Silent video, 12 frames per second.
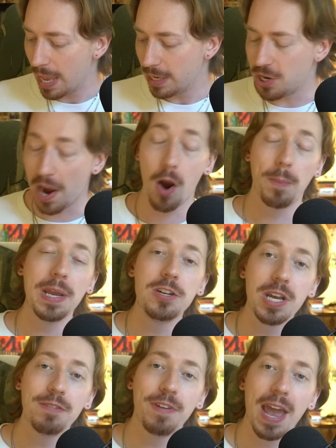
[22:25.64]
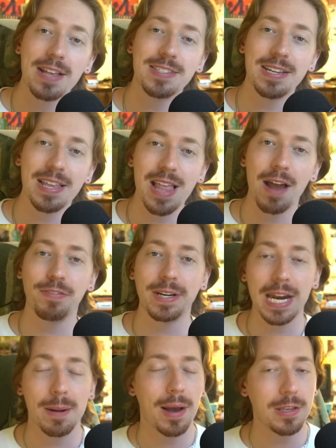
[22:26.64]
JRPG fans, I did not
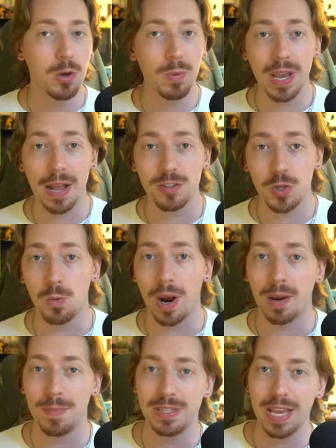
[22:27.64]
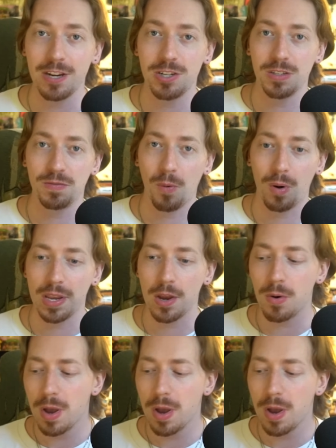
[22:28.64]
forget about you. We got two recommendations for you.